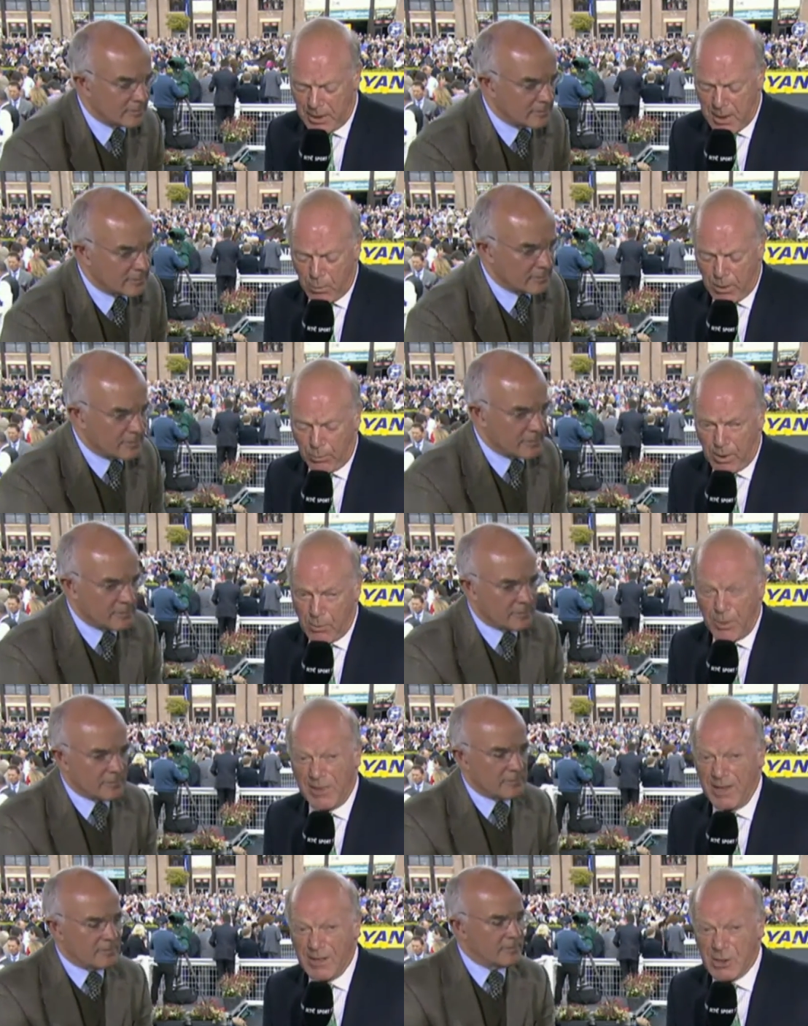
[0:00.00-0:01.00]
Speaker 1: Well, we
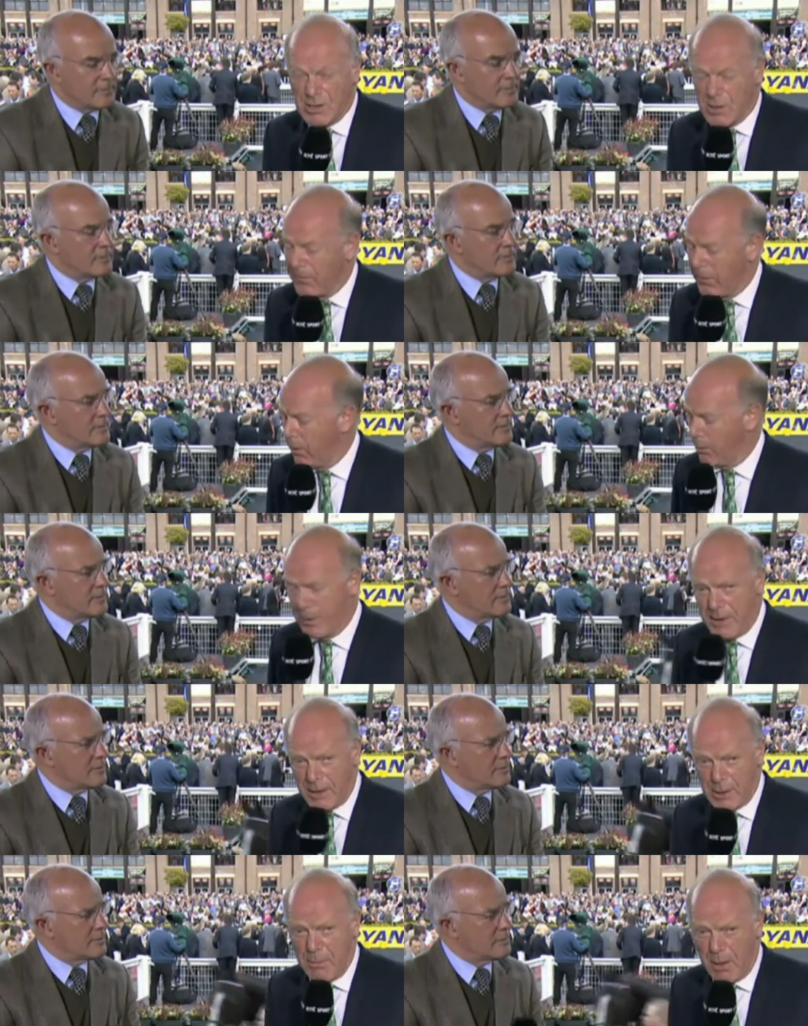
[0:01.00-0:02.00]
think she's in Foal, or we think
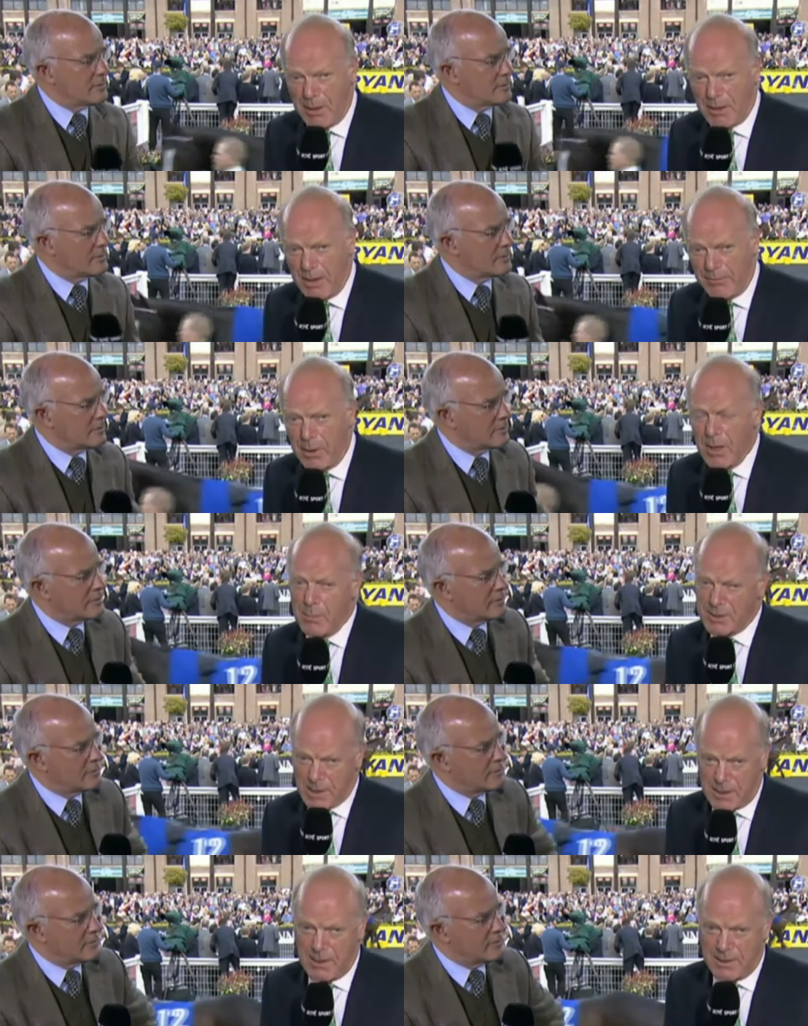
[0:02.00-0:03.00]
she may be covered.
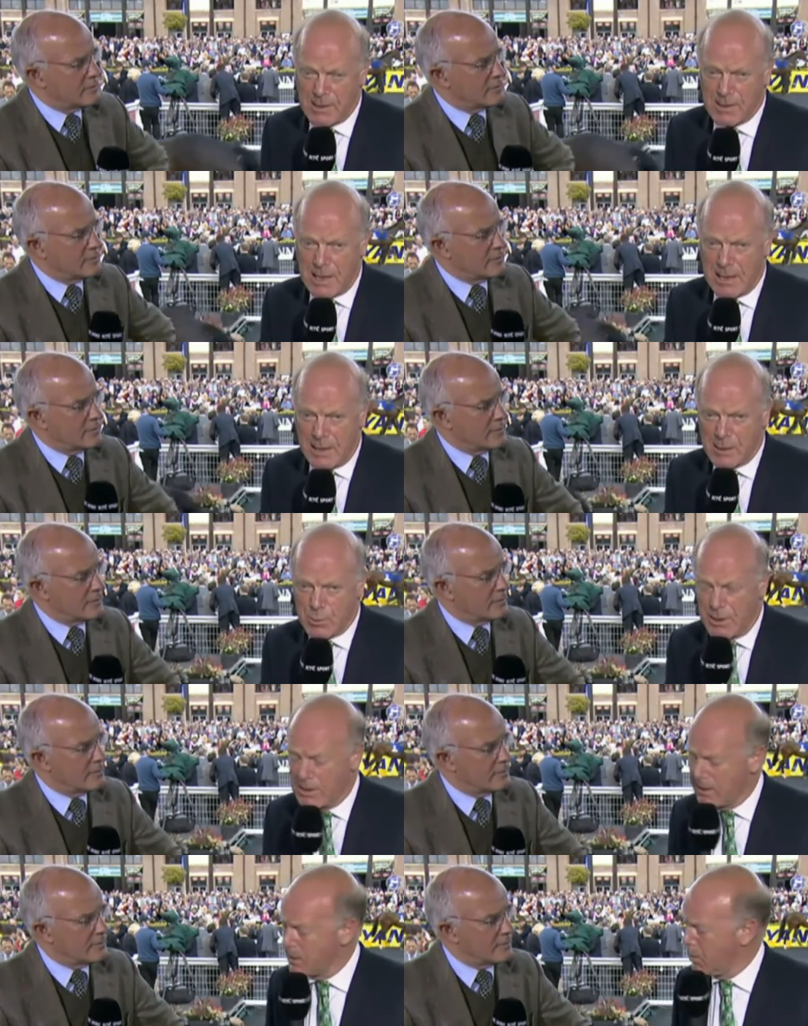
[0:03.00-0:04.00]
Certainly this is our last race
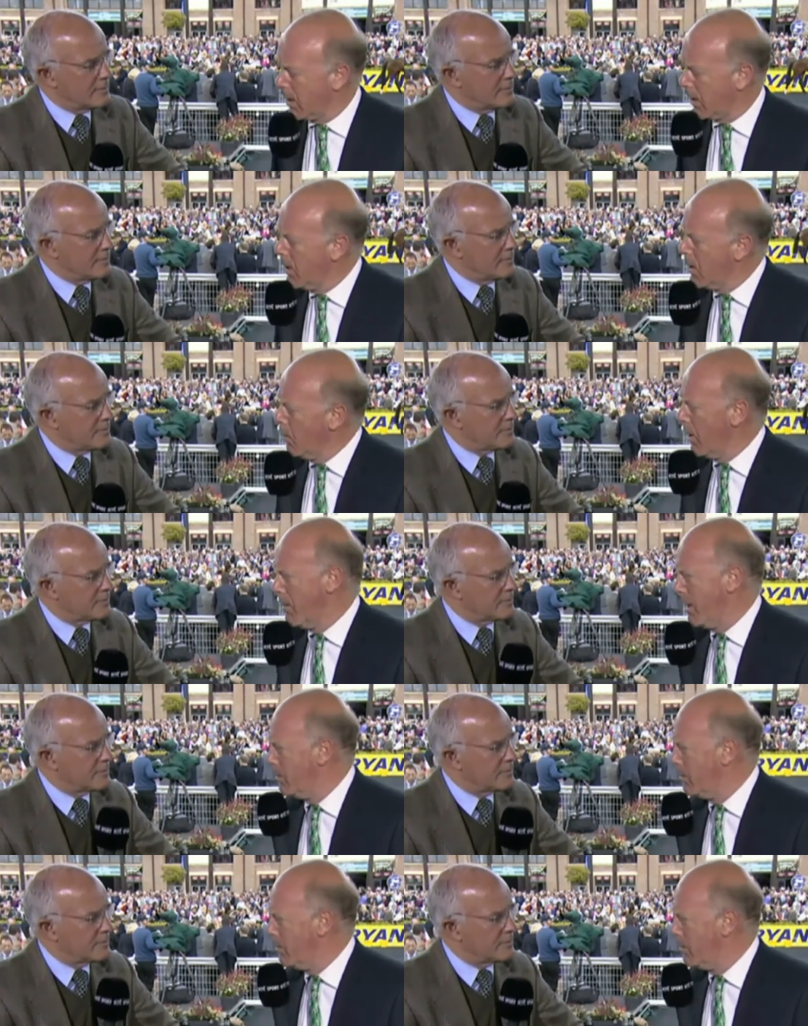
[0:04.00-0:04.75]
this week. What about